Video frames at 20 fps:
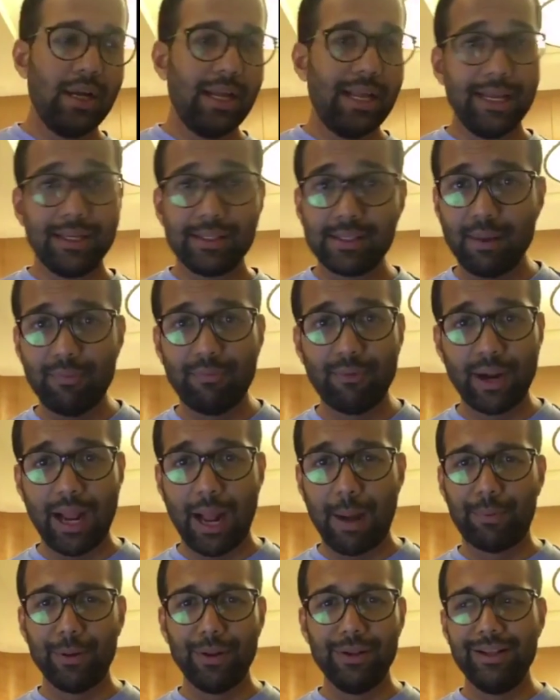except for
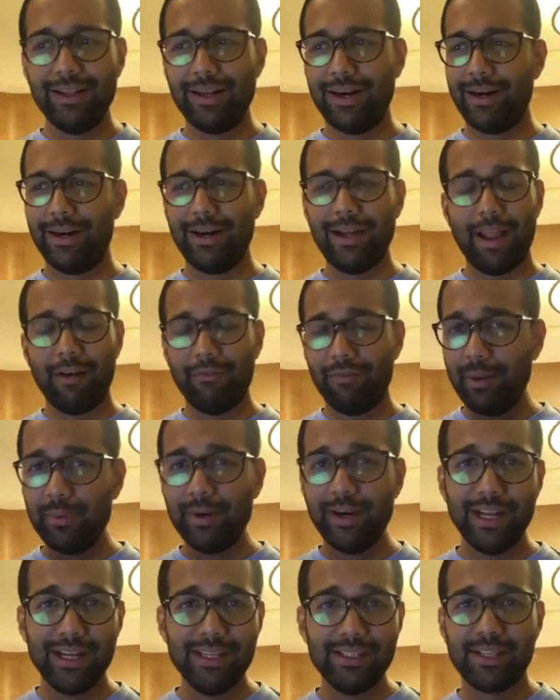Apple,
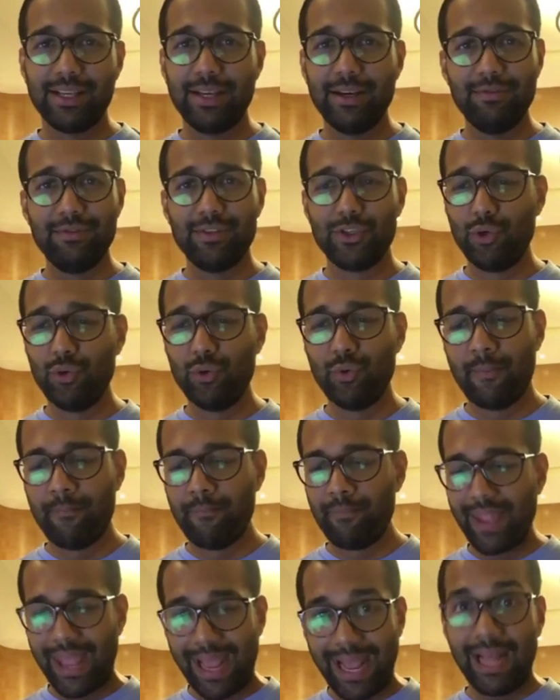everybody else gives you
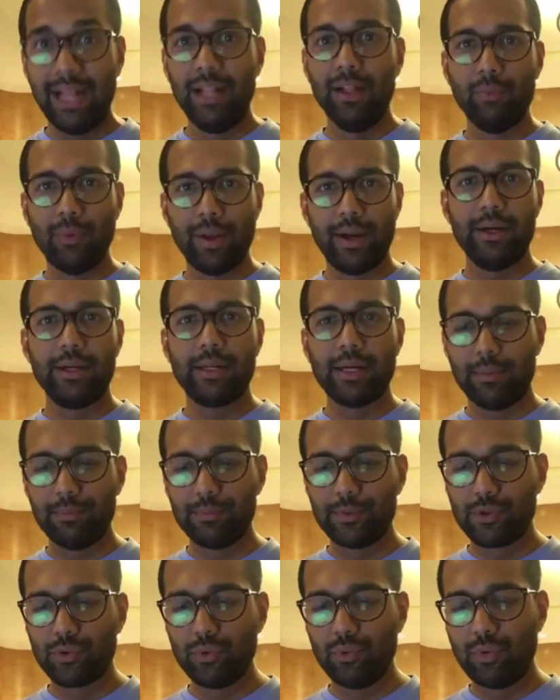hell when it
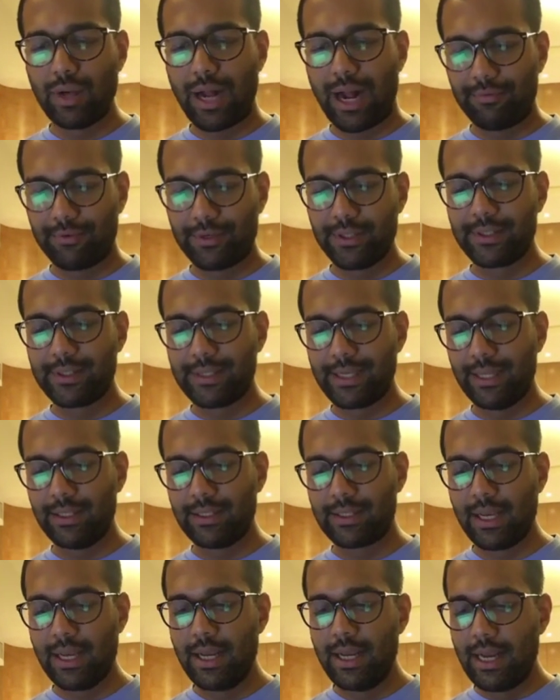comes to after
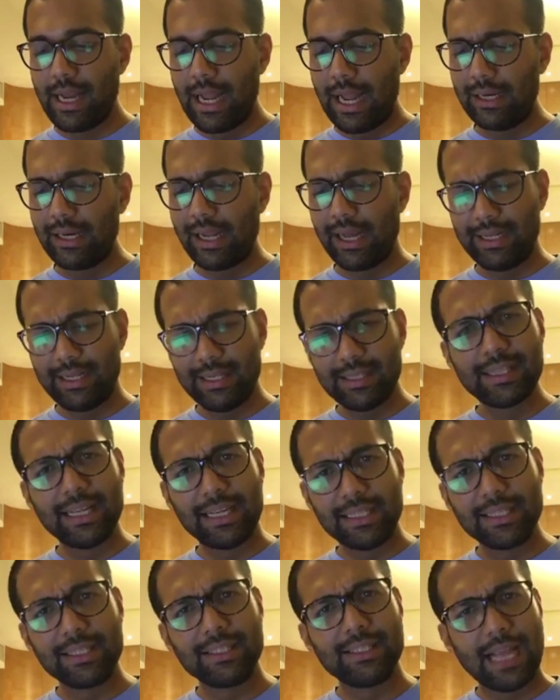sales. And I guess
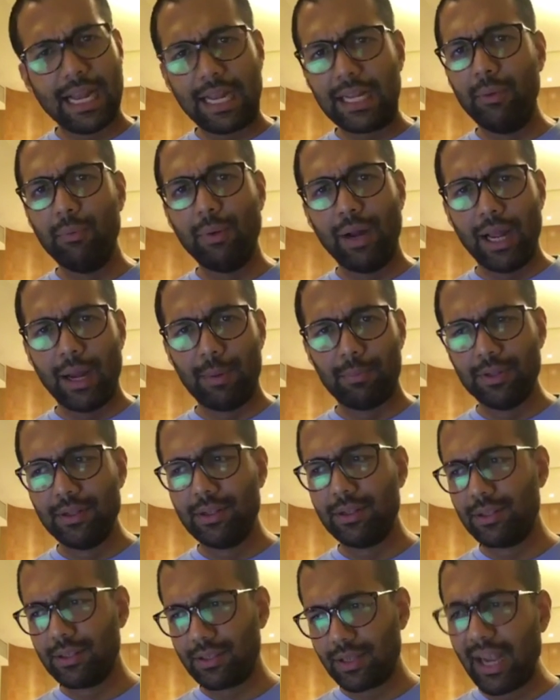that's exactly why
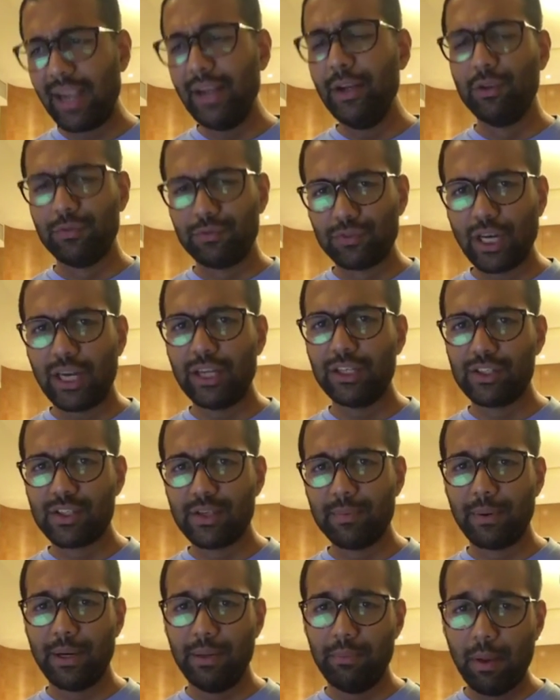Apple kind of charges a
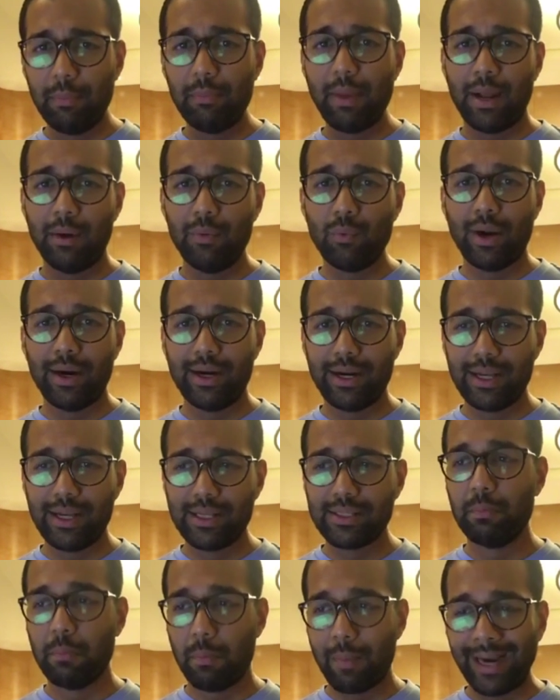premium and one
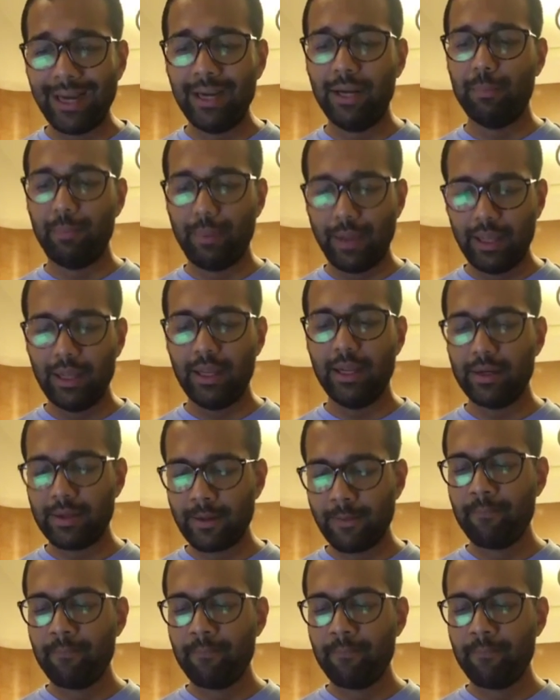doesn't mind paying it.